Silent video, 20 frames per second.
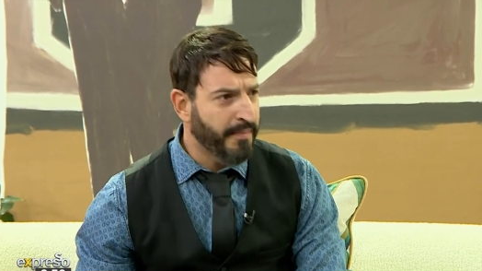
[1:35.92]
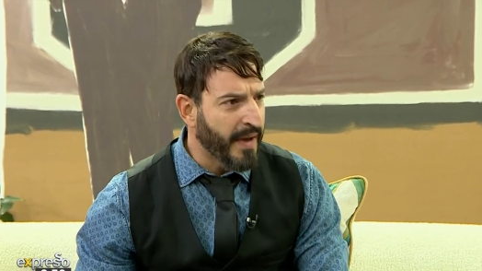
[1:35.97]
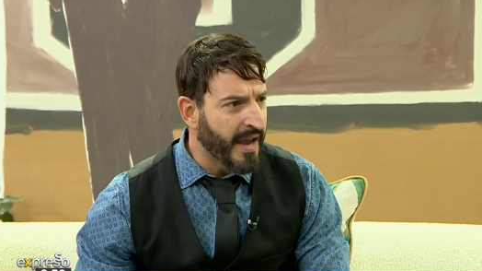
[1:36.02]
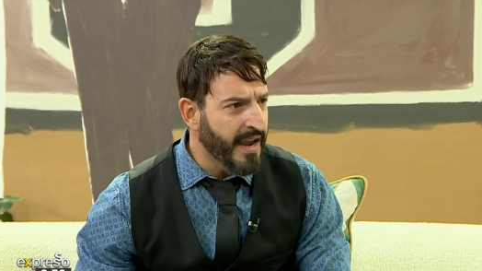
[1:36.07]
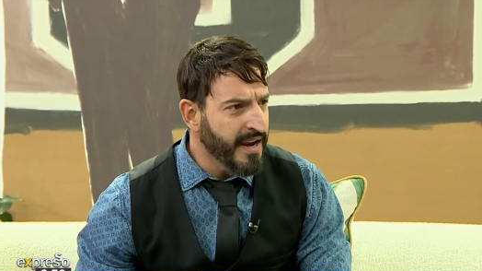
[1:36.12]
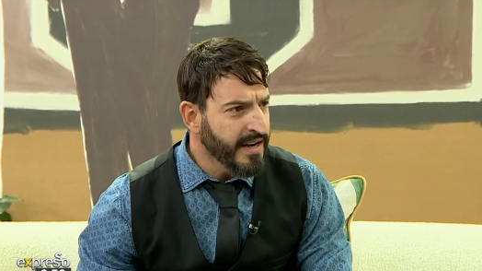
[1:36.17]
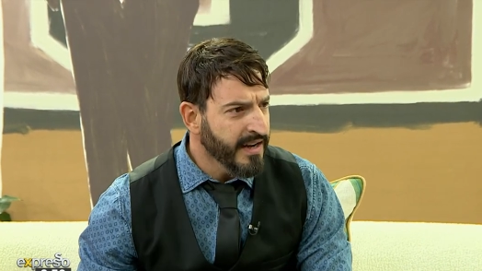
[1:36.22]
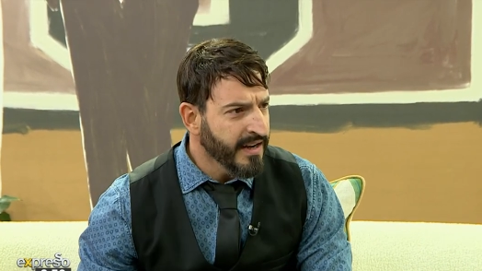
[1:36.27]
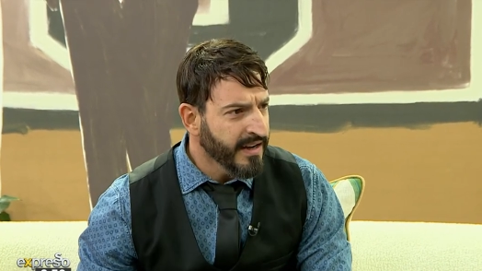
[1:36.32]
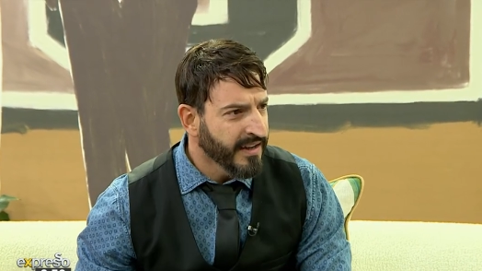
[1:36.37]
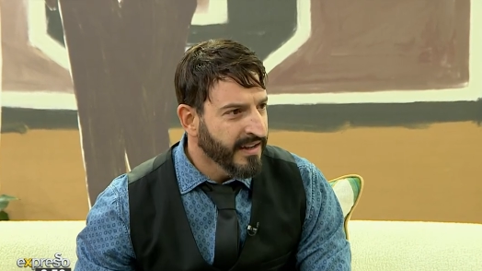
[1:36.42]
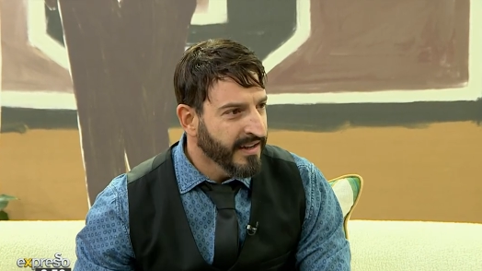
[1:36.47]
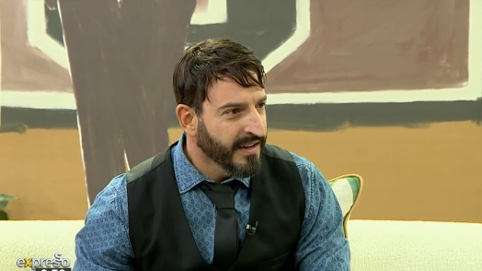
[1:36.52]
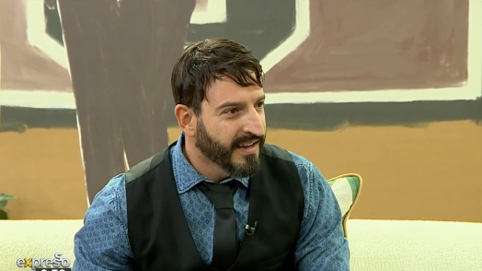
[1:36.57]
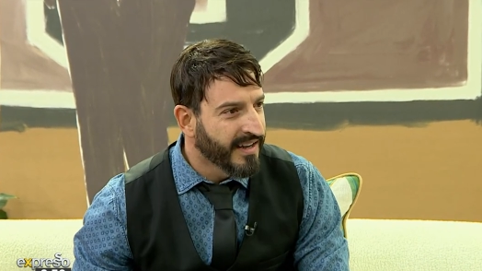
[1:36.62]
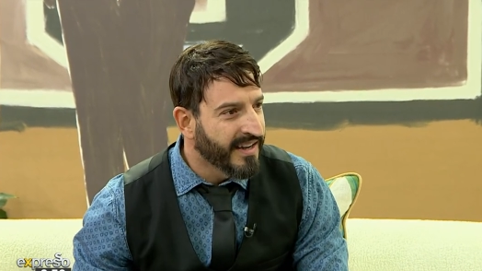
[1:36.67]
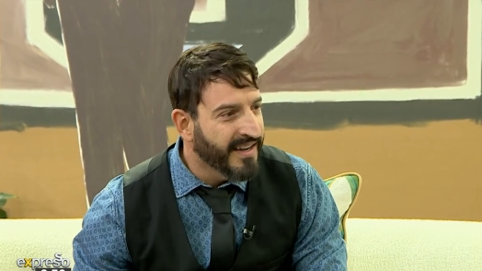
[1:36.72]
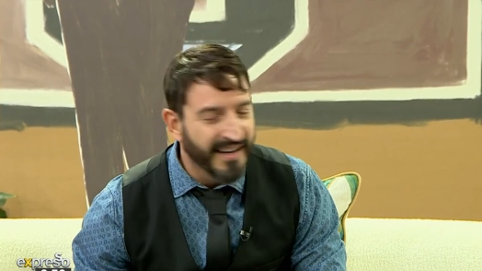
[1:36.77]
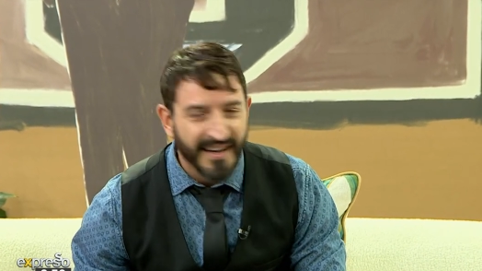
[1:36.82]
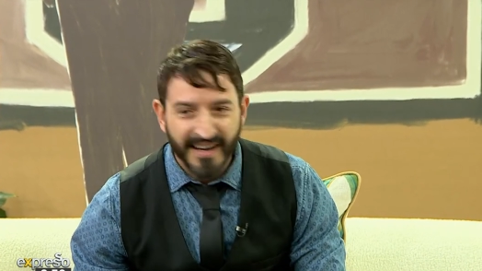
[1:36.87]
Whoa. Get paid?
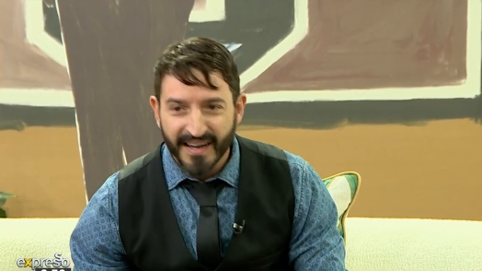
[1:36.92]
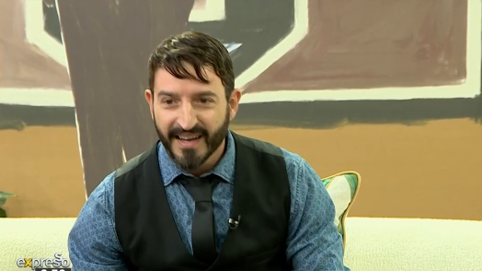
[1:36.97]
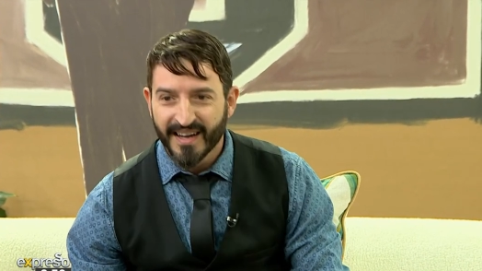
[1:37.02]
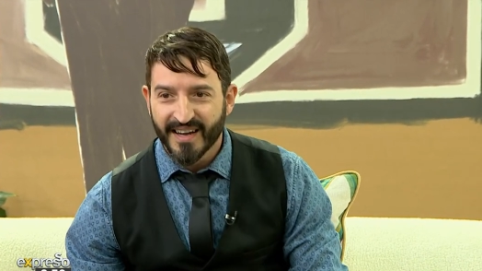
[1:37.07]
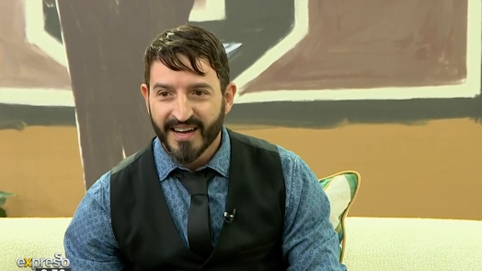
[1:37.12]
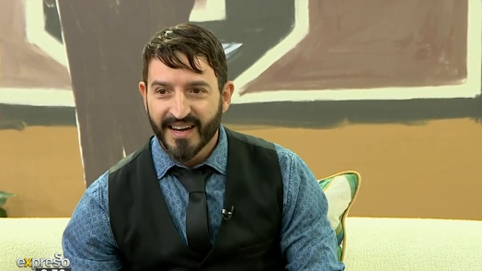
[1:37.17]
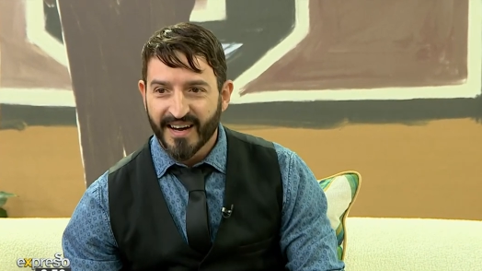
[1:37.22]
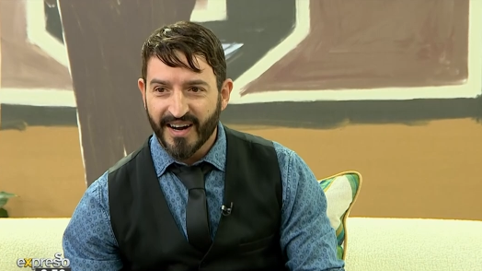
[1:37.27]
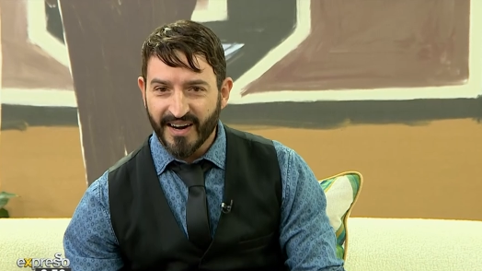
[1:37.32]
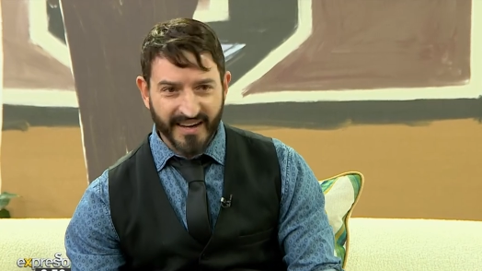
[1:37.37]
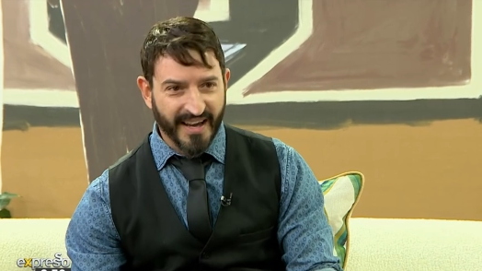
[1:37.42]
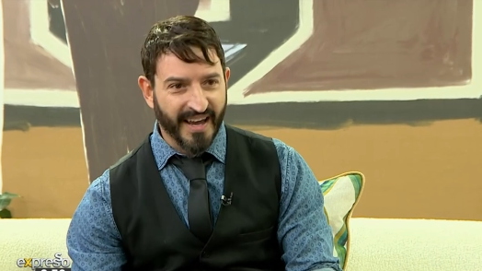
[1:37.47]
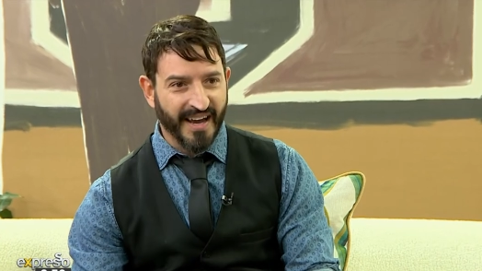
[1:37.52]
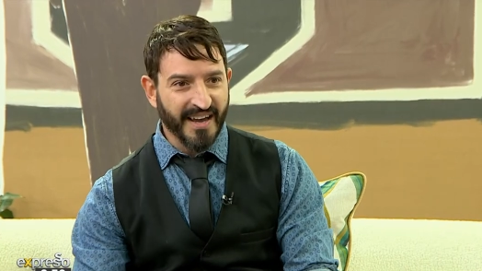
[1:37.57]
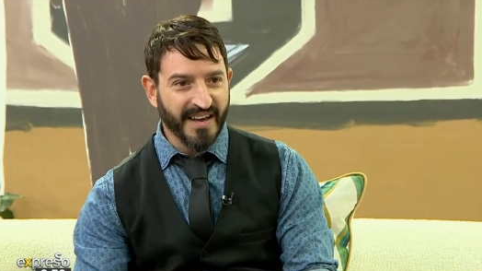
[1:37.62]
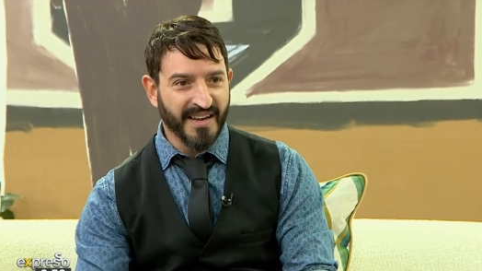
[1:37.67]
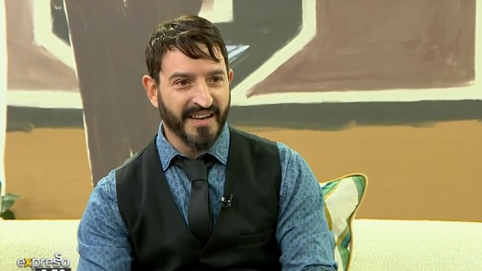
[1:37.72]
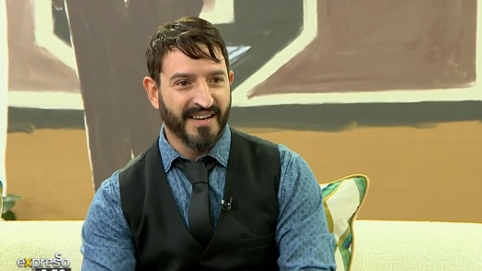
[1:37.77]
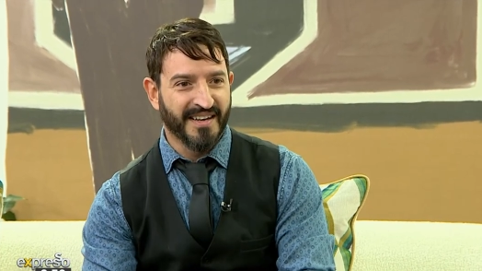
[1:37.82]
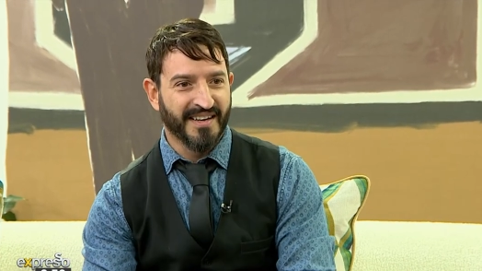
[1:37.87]
This is
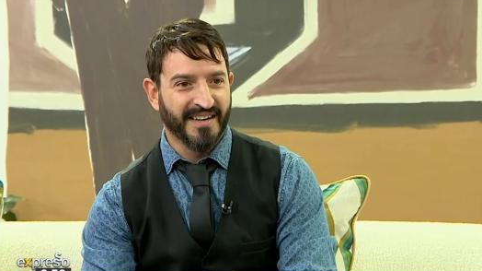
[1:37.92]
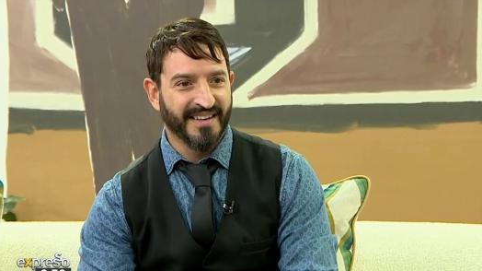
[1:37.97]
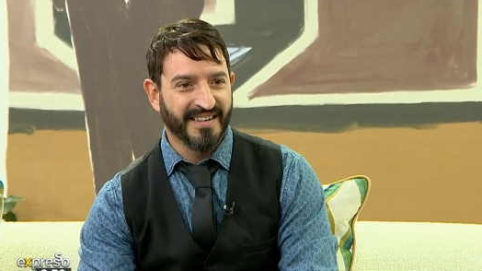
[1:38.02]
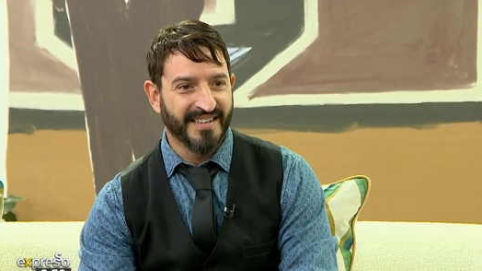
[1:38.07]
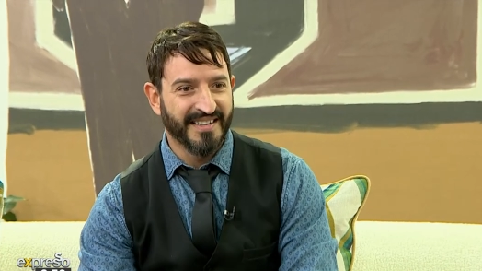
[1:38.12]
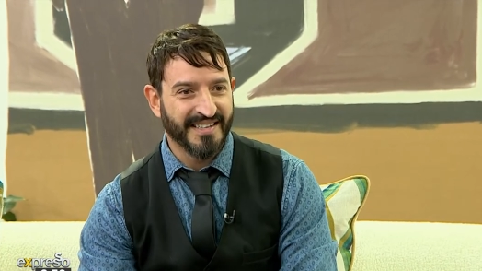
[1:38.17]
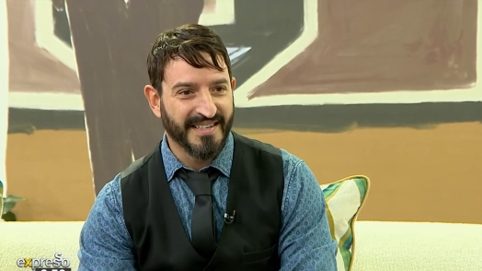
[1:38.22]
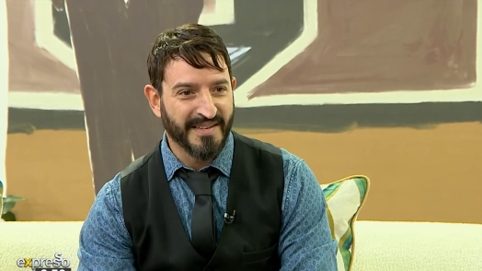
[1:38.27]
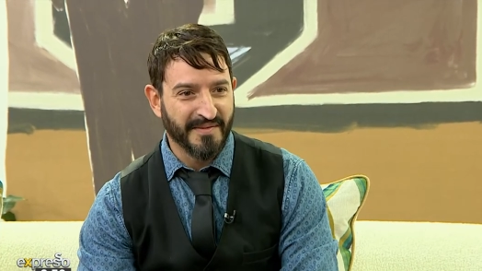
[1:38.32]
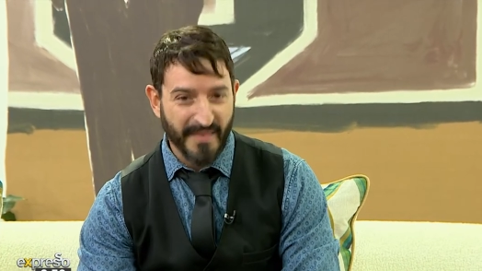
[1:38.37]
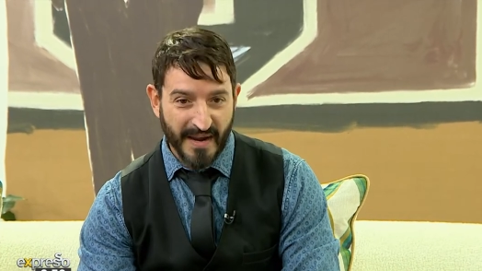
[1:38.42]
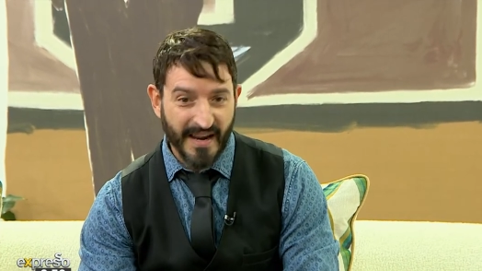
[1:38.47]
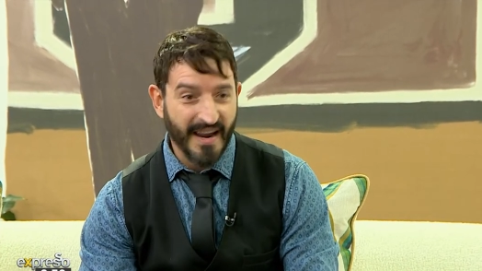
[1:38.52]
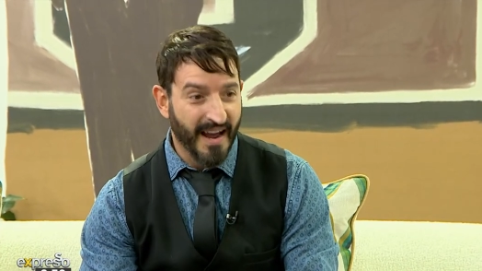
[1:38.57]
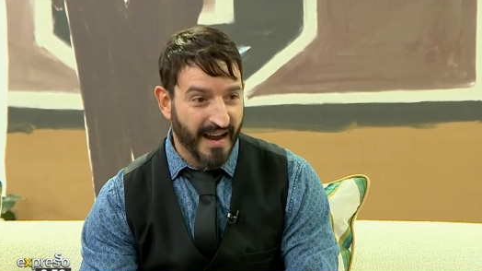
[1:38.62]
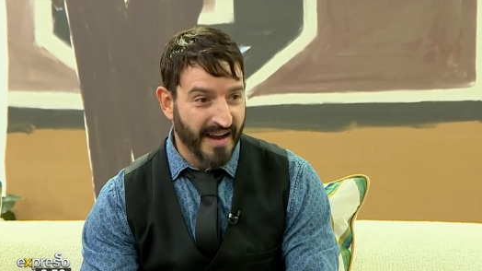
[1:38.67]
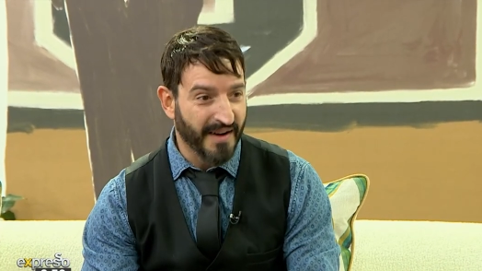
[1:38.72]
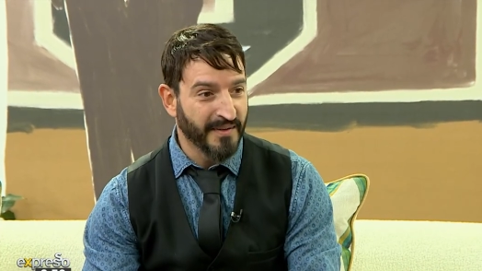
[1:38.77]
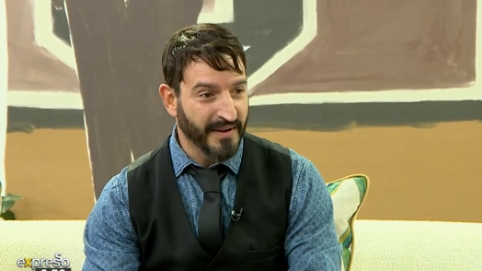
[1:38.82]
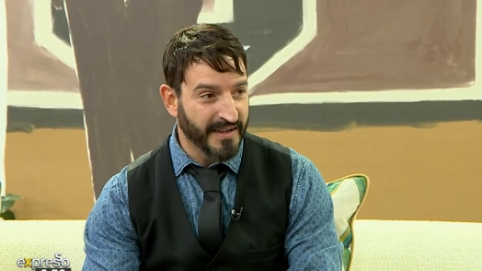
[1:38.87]
amazing. That's amazing.
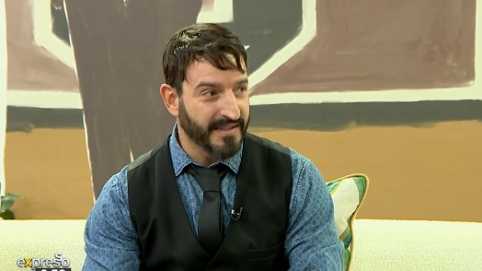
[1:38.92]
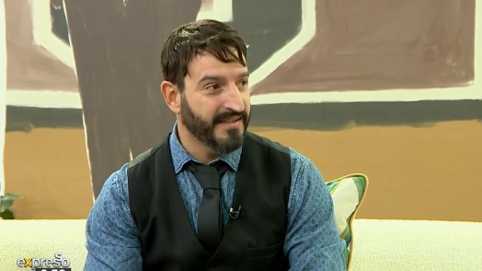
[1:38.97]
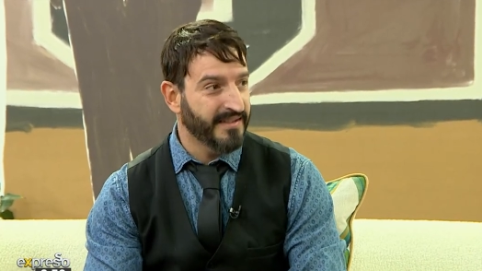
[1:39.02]
Yeah,